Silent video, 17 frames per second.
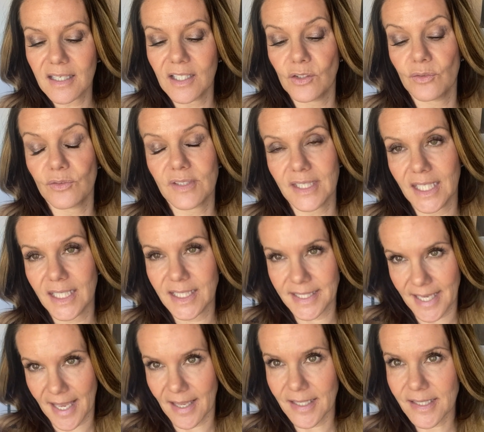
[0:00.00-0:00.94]
And you say
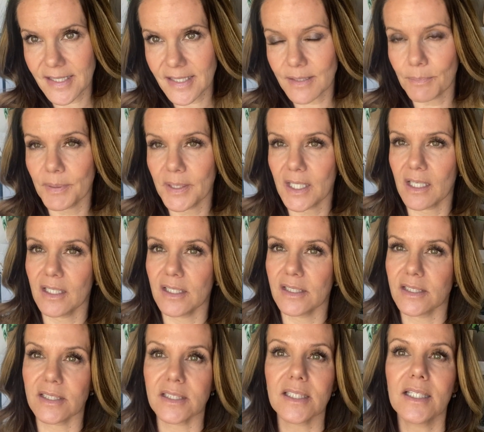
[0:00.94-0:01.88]
yes,
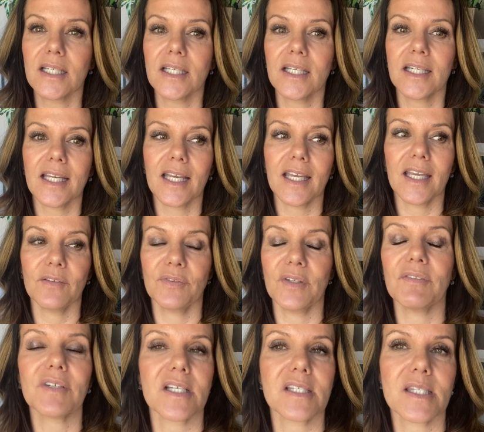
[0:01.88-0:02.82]
because if you
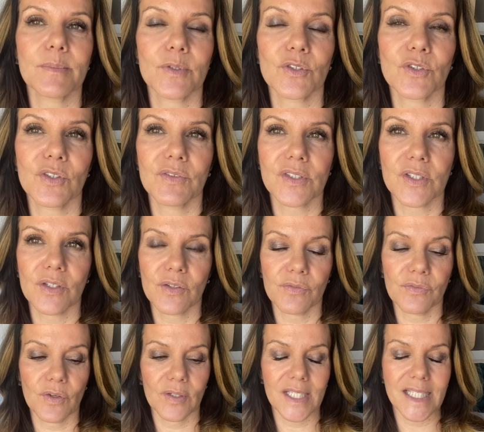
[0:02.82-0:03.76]
have customer service on the
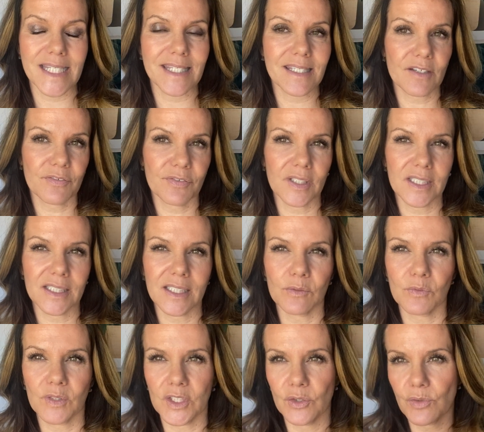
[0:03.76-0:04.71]
phone, it's different
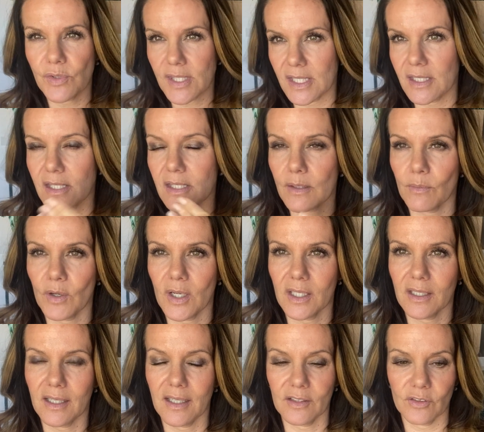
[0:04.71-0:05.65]
than when you see
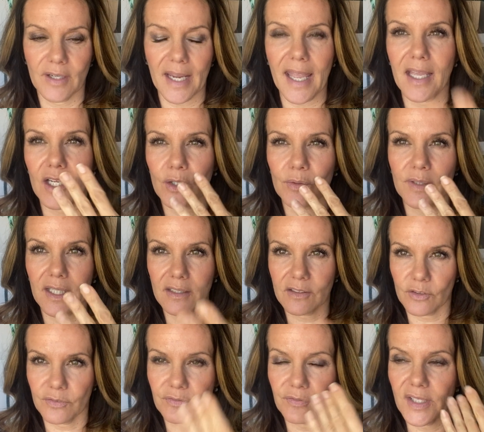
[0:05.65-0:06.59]
someone and they're angry and
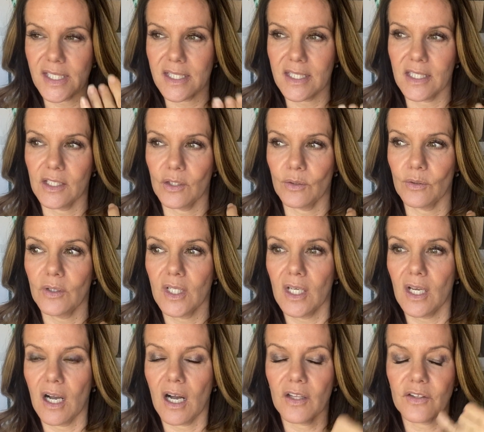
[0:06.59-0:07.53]
they're facing you.
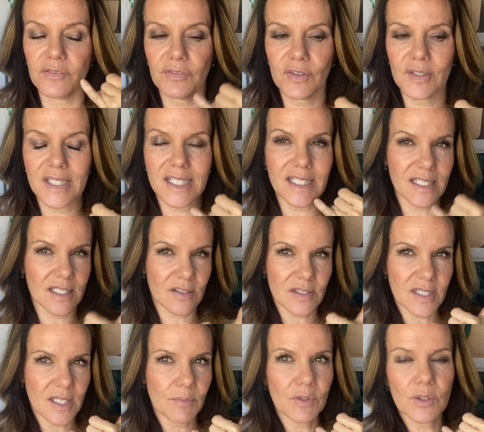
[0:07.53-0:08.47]
On the phone, it's easy to
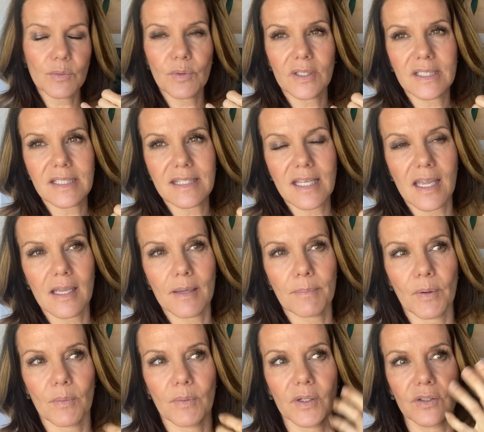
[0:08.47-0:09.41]
say what you want to say,
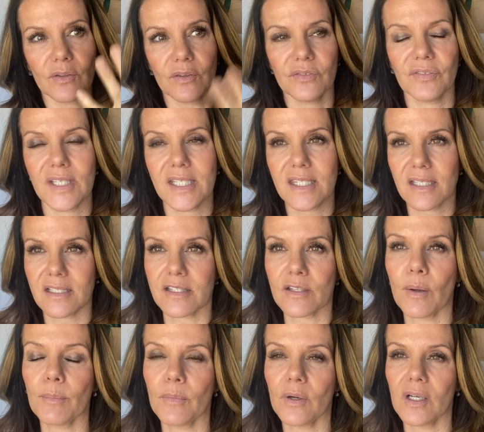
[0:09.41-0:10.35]
but when you're facing
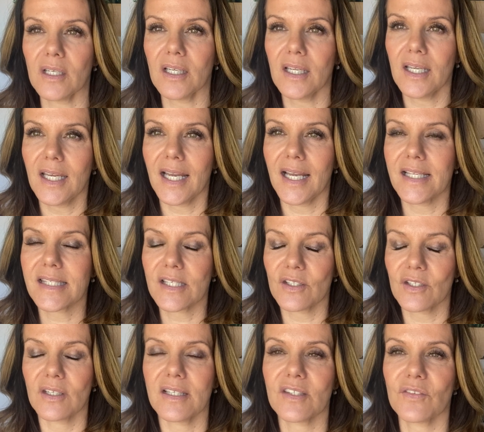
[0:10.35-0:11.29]
someone,
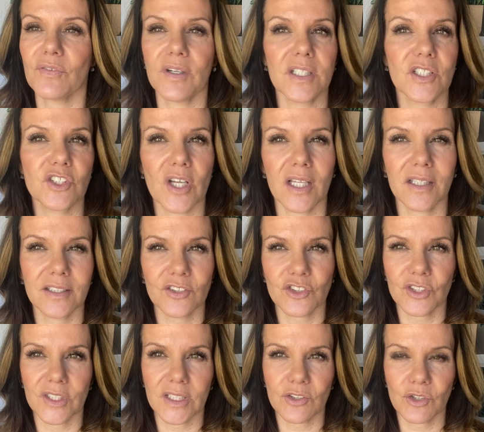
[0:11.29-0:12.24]
it's very
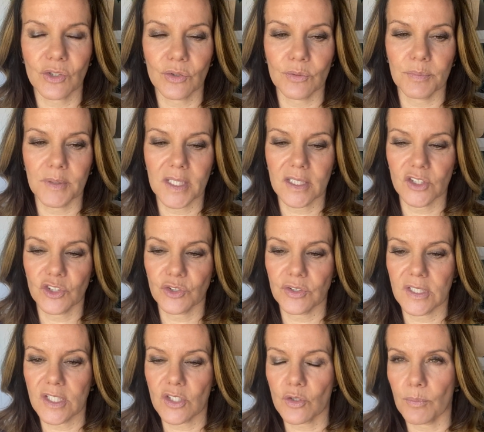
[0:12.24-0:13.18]
challenging too, because
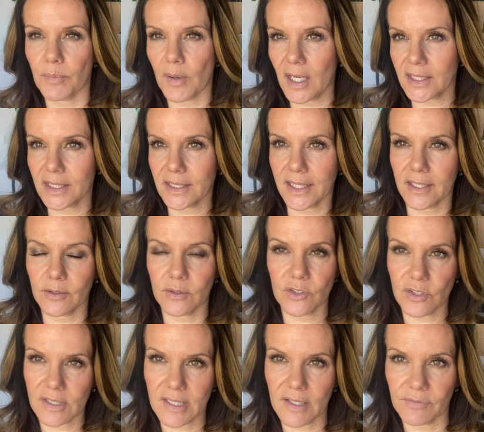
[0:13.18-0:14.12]
it's your body language,
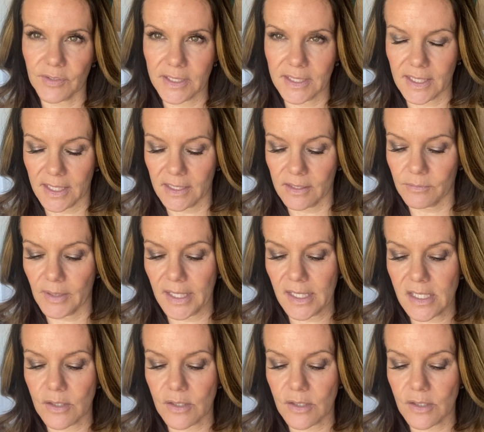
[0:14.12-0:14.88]
it's everything, right?